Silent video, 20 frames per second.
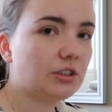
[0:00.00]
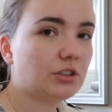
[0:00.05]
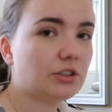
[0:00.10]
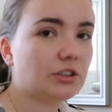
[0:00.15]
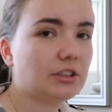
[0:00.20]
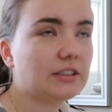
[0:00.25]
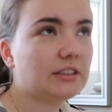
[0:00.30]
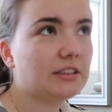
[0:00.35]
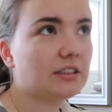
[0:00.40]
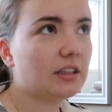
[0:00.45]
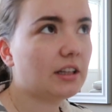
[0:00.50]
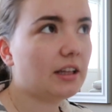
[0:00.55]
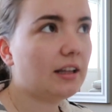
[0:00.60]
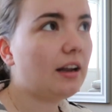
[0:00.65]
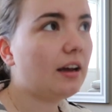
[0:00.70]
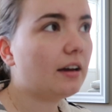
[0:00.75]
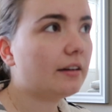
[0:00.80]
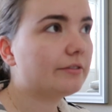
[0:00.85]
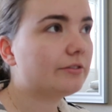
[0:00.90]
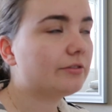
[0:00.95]
Since
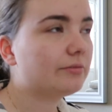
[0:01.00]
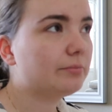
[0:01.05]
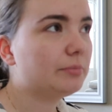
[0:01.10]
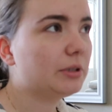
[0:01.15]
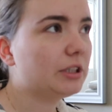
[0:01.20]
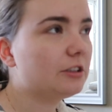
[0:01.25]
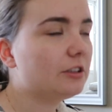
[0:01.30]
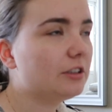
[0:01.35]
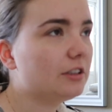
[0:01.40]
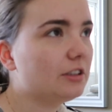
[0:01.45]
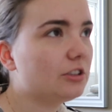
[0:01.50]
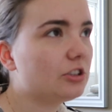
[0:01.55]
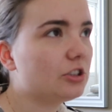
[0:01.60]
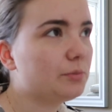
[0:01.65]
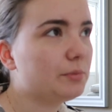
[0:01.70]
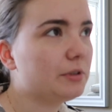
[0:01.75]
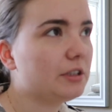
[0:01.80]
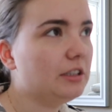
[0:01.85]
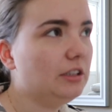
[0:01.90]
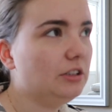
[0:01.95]
then, I've basically
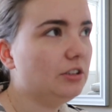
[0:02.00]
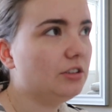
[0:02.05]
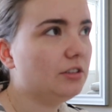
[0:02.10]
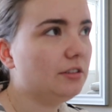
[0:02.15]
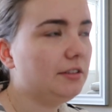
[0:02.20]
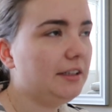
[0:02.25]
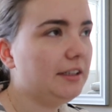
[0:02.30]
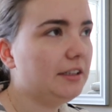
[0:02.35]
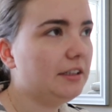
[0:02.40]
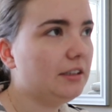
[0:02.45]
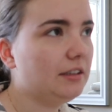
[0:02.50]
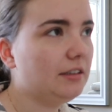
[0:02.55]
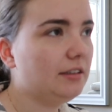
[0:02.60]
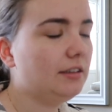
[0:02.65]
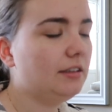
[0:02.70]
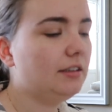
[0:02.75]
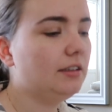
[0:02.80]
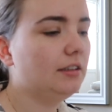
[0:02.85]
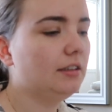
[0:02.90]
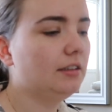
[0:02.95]
just been insulating,
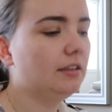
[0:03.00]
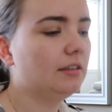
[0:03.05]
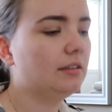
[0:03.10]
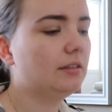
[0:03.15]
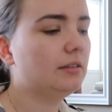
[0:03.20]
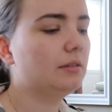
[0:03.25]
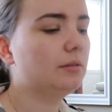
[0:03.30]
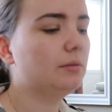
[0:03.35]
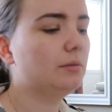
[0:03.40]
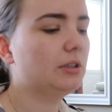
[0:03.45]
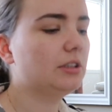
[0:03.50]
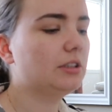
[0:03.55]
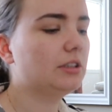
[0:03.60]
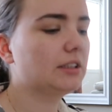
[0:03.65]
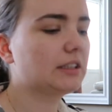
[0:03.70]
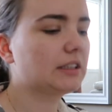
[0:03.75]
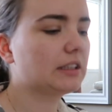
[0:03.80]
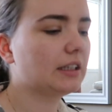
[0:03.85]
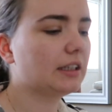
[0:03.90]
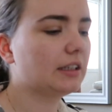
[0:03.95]
which
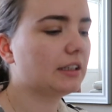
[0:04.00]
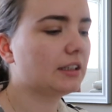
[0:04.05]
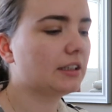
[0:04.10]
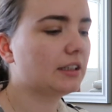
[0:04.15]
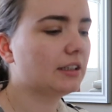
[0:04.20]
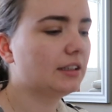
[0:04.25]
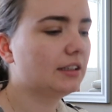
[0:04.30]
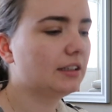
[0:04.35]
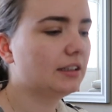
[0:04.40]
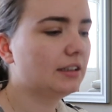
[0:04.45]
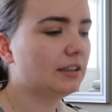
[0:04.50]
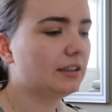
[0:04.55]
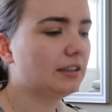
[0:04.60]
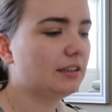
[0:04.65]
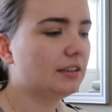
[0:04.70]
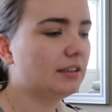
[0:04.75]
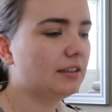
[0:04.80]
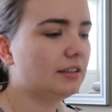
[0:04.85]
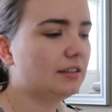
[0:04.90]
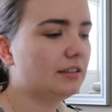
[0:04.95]
is like,
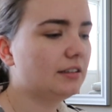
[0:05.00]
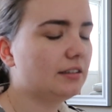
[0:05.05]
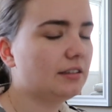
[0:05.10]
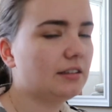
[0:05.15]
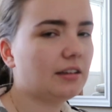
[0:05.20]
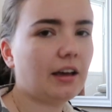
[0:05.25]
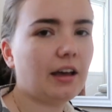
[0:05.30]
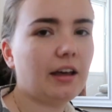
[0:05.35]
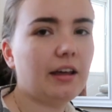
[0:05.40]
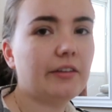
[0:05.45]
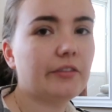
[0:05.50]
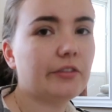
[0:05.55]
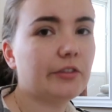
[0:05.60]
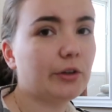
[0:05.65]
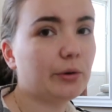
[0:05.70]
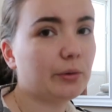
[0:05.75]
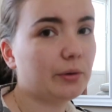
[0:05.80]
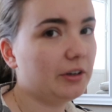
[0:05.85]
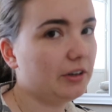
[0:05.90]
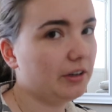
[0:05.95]
I have
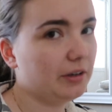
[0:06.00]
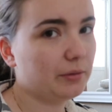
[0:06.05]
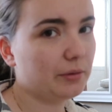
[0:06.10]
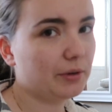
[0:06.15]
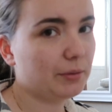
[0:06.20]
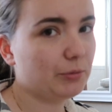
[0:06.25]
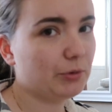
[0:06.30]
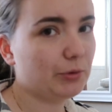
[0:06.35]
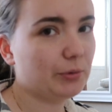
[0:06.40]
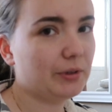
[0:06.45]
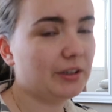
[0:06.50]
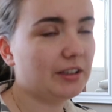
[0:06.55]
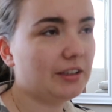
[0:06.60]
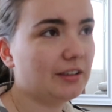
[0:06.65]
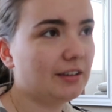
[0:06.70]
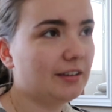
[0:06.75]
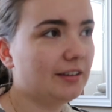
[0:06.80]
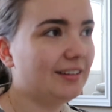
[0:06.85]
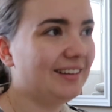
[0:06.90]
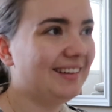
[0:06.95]
no idea what I'm
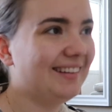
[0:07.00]
doing.